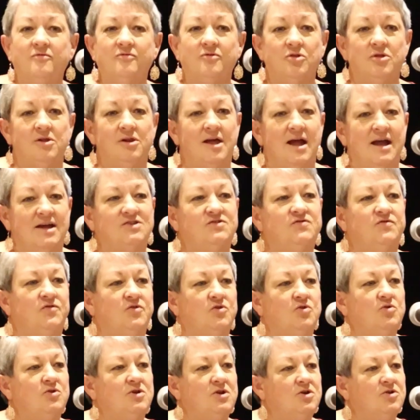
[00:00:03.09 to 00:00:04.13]
over the last
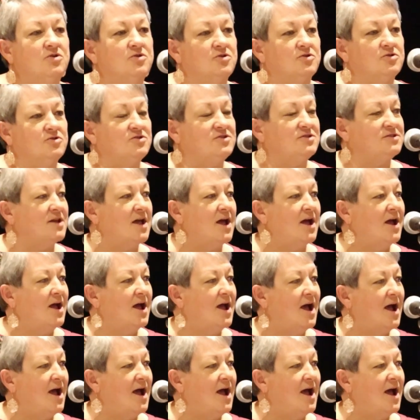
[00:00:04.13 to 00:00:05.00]
few years,